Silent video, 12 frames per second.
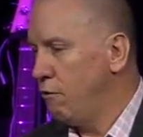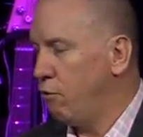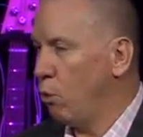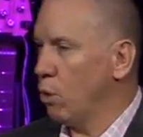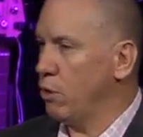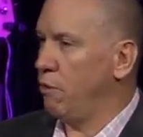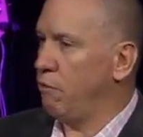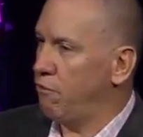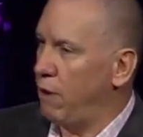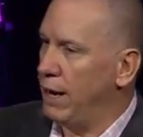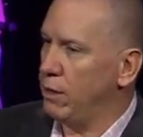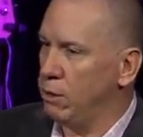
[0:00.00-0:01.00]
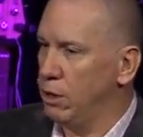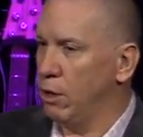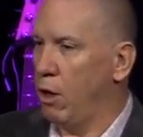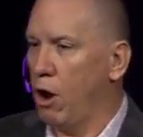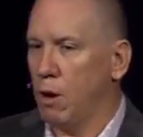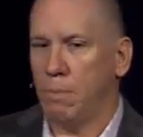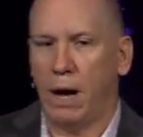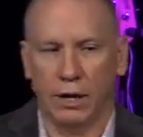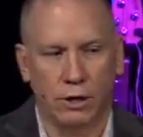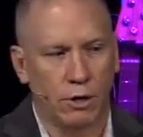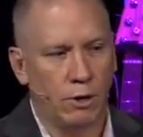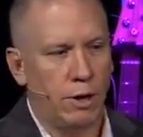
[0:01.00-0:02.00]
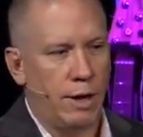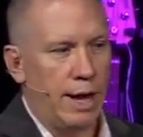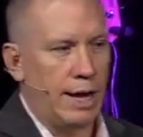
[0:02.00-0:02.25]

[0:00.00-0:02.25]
for the final little heart monitor